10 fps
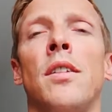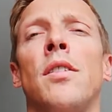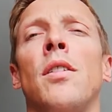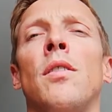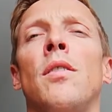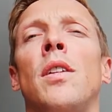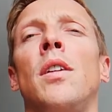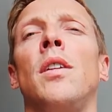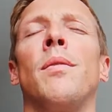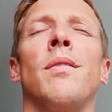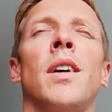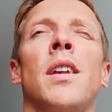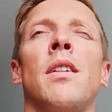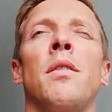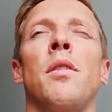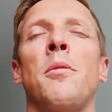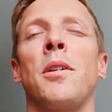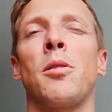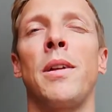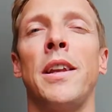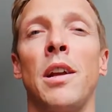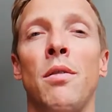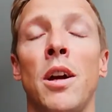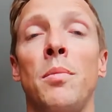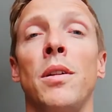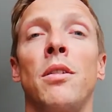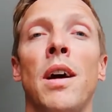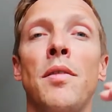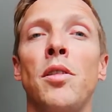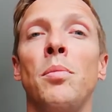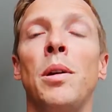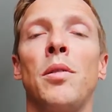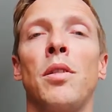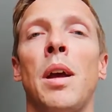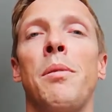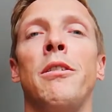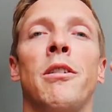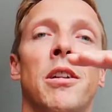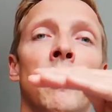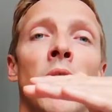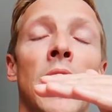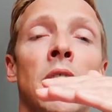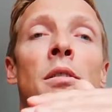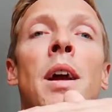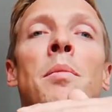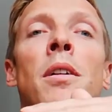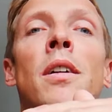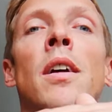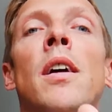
So I don't know if I'm explaining it right, but you have to build vocabulary and grammar